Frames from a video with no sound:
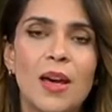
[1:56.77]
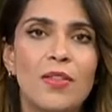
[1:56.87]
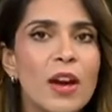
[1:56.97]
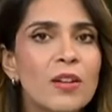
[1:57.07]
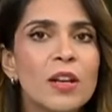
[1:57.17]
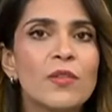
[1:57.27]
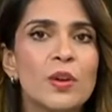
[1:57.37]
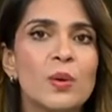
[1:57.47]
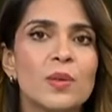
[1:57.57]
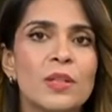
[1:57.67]
They're
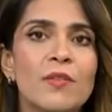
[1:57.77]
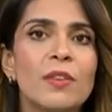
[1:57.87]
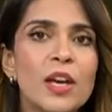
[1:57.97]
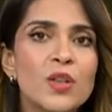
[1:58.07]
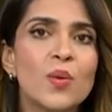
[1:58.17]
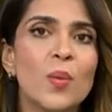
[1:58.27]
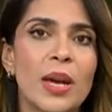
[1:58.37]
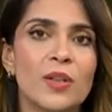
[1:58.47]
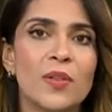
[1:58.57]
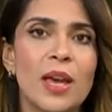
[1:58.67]
confused if they should
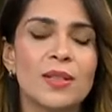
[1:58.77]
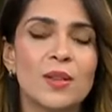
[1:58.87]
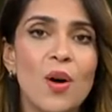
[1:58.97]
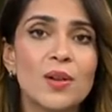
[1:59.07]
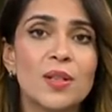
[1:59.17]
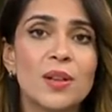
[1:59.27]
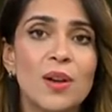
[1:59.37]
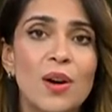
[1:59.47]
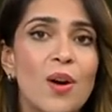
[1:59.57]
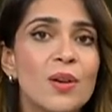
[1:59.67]
wait for their slot
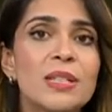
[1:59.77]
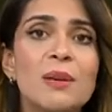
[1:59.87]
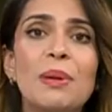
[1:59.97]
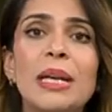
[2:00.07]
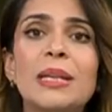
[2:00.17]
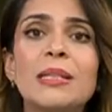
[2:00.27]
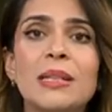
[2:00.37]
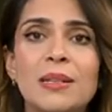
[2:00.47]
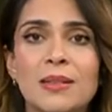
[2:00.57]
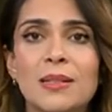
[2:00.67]
or simply
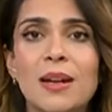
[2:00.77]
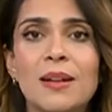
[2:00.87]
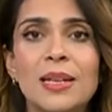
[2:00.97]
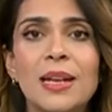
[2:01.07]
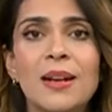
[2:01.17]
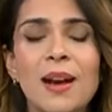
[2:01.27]
consider studying in